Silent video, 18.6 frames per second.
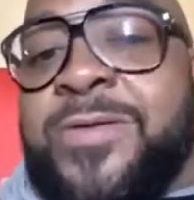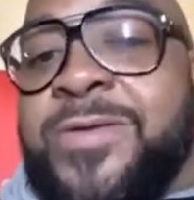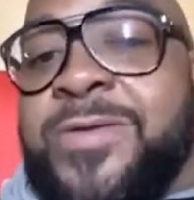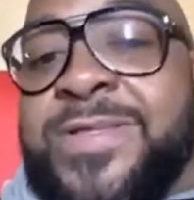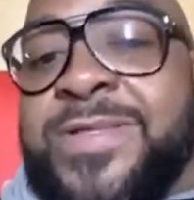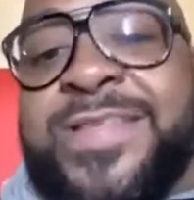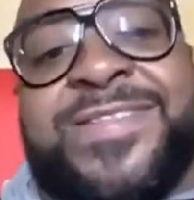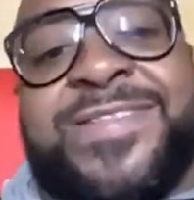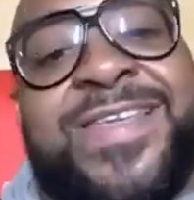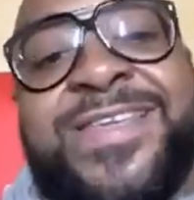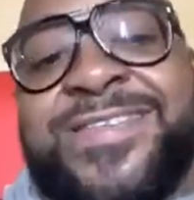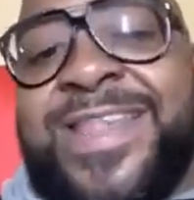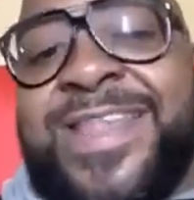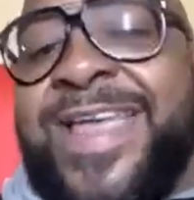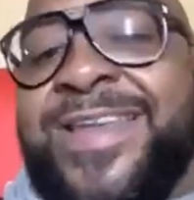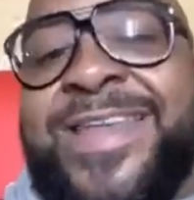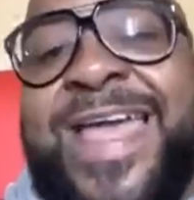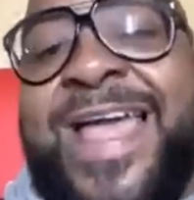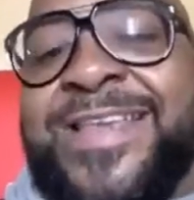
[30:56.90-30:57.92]
This is like
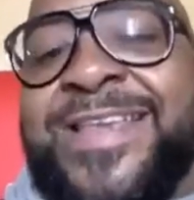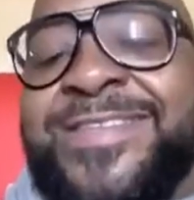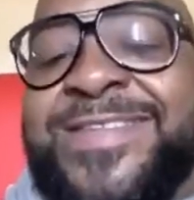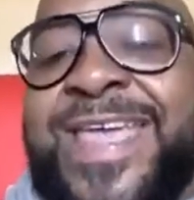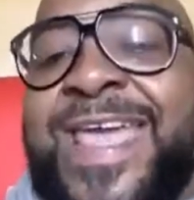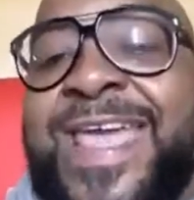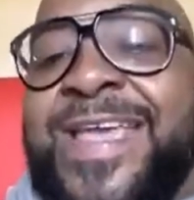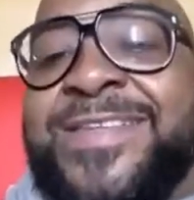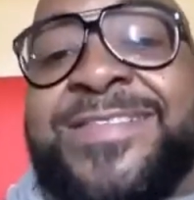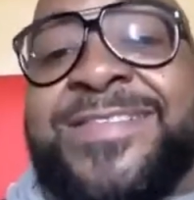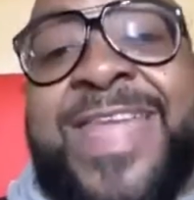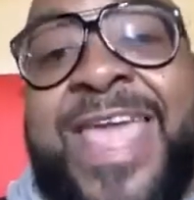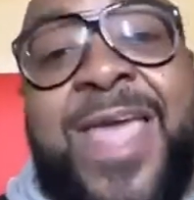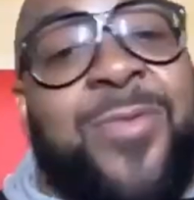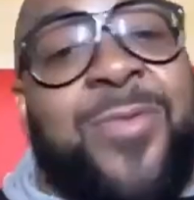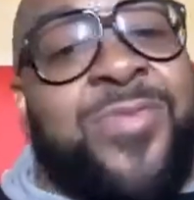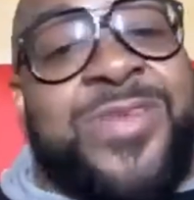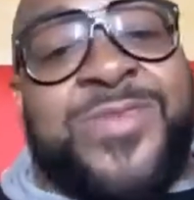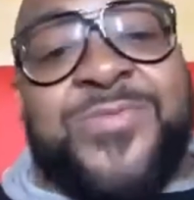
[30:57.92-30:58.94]
Last Dance.
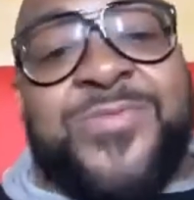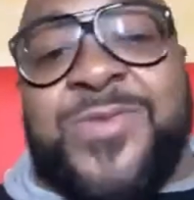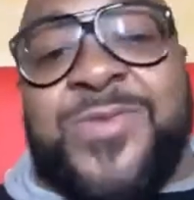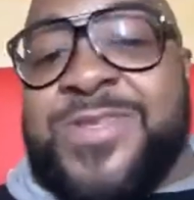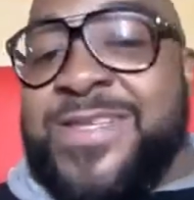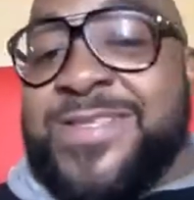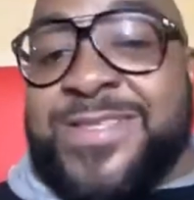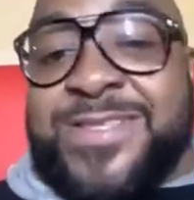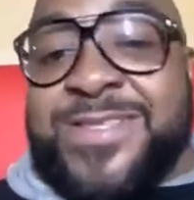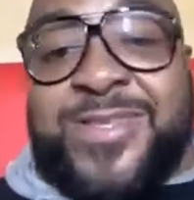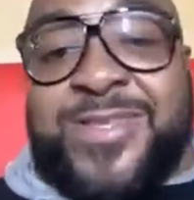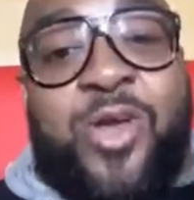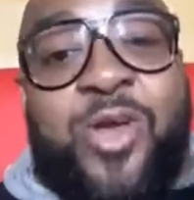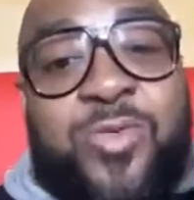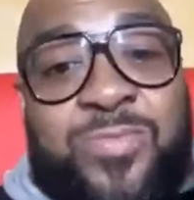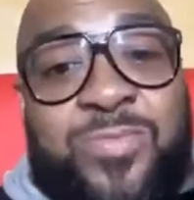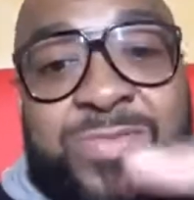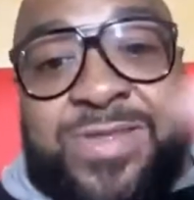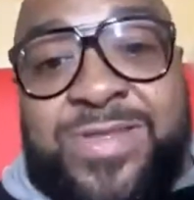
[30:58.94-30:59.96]
Damn, this is dope.
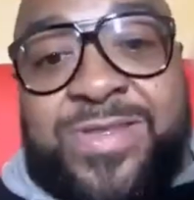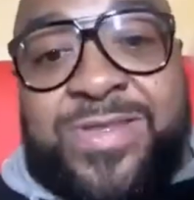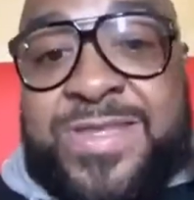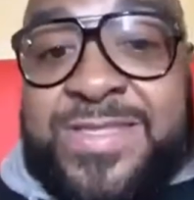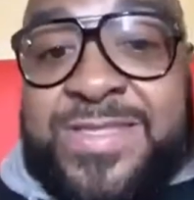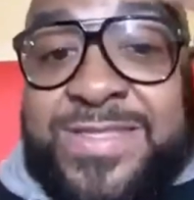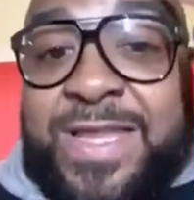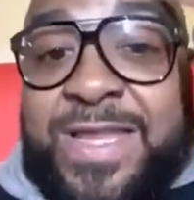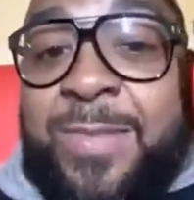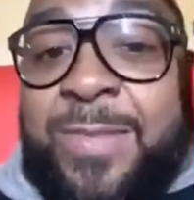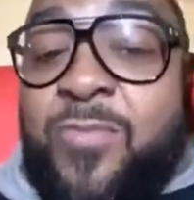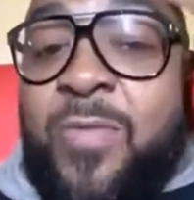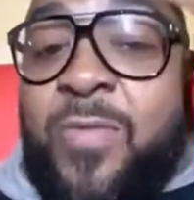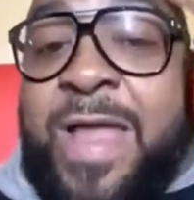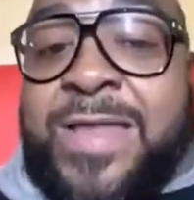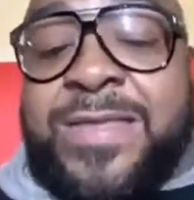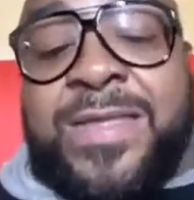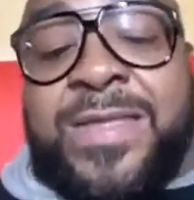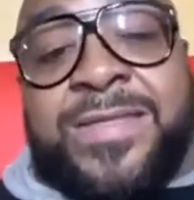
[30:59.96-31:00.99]
I'm gonna write this,